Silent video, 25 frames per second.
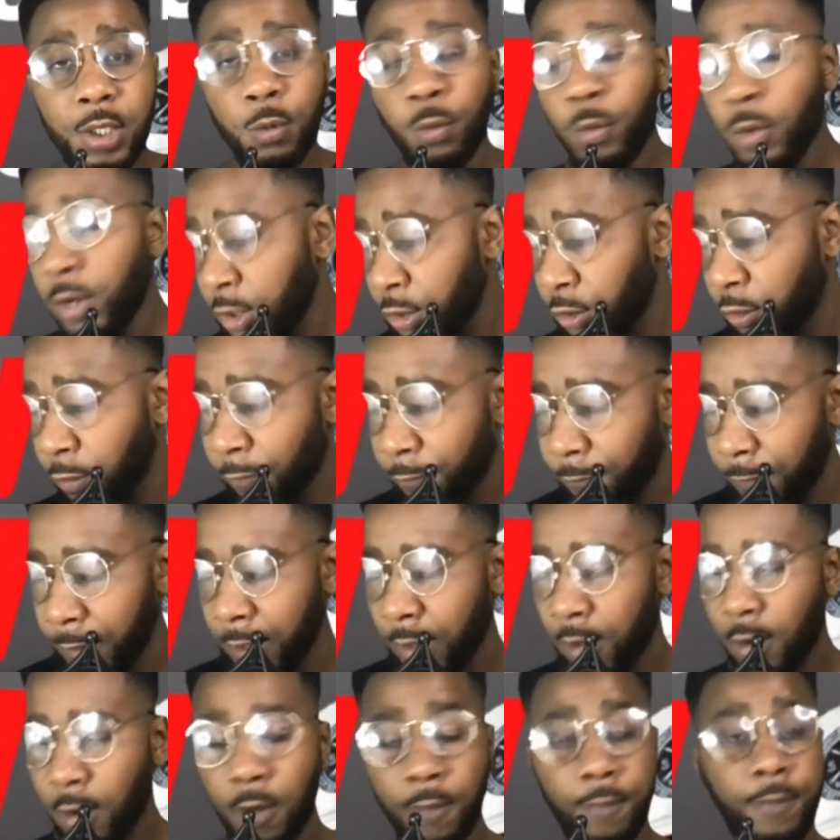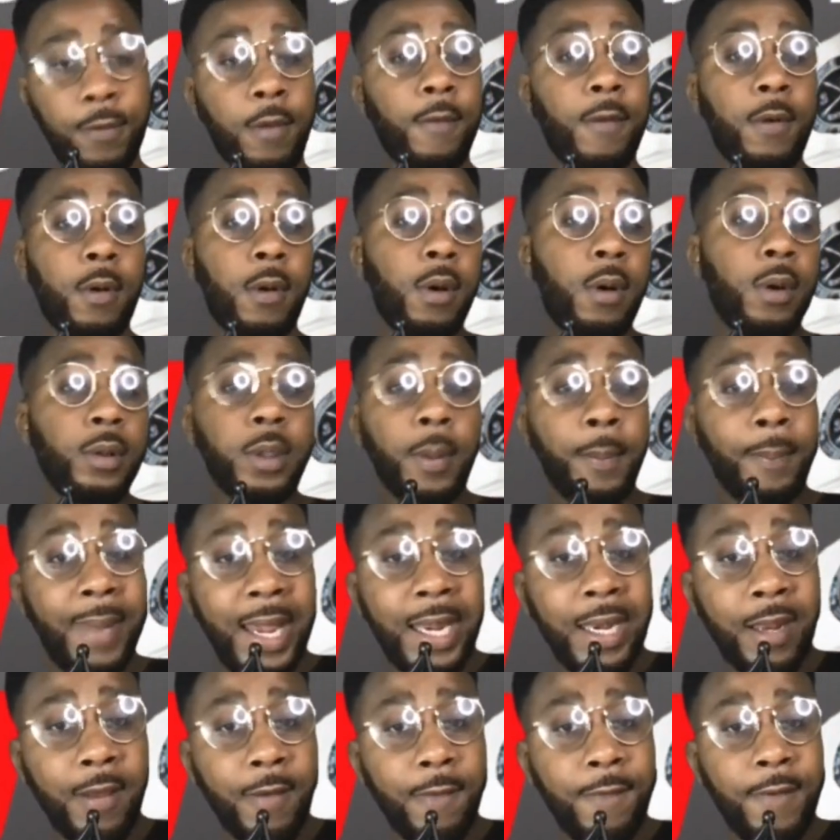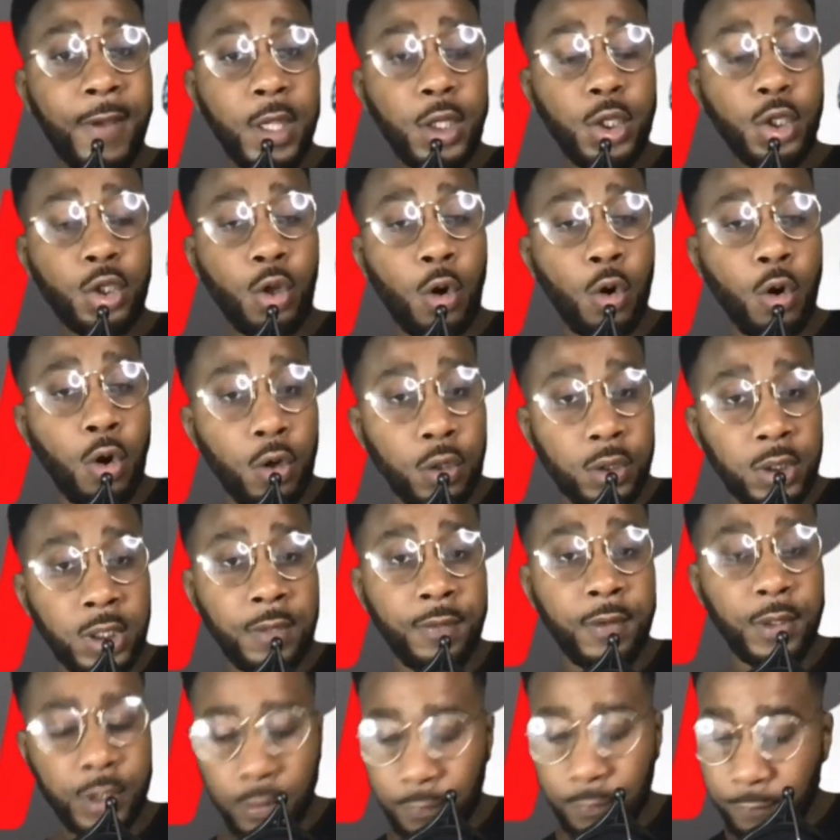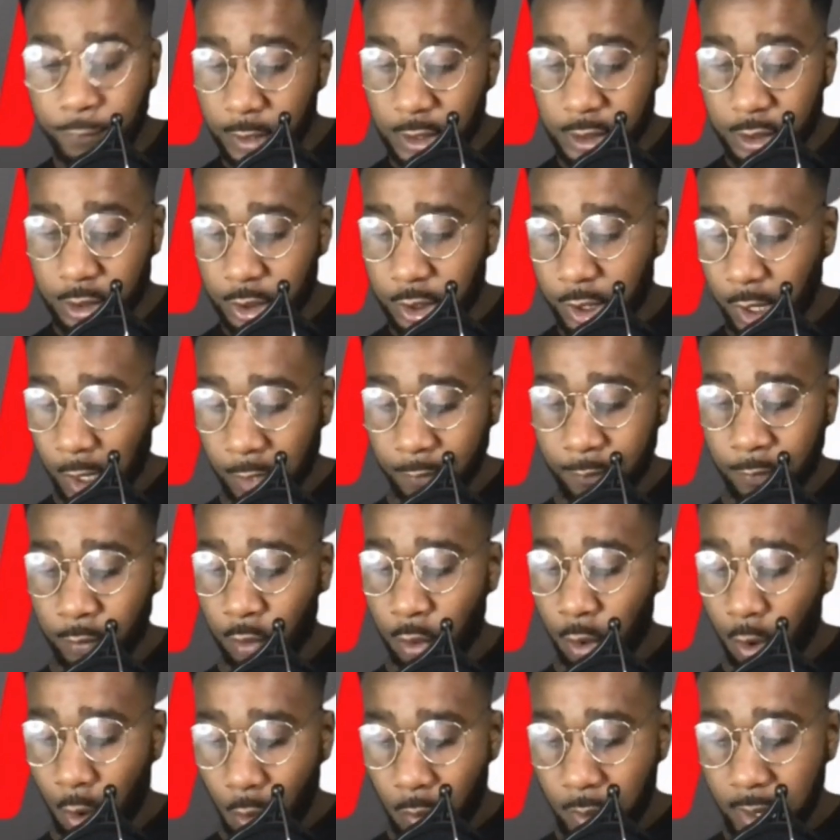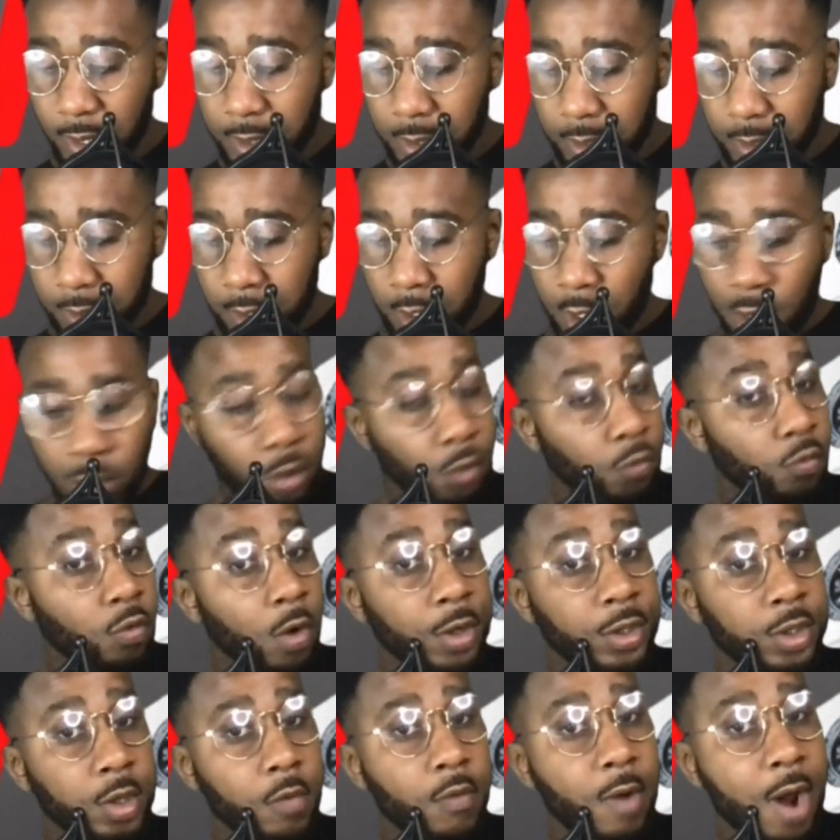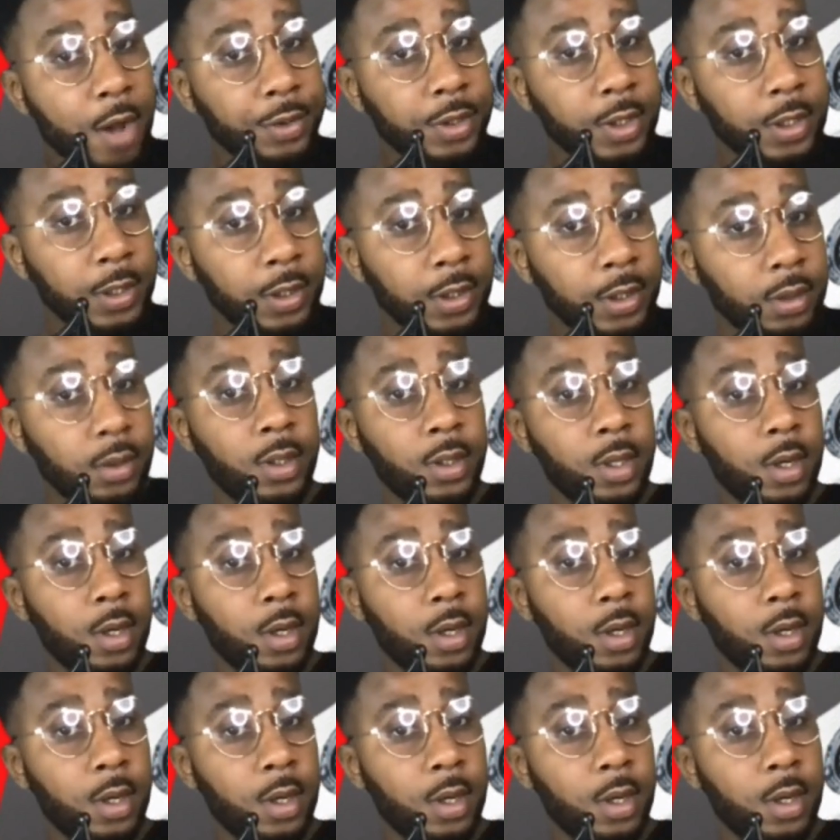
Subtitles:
What did you think of the main event, Stone Cold Steve Austin versus Kevin Owen? The Ronda Rousey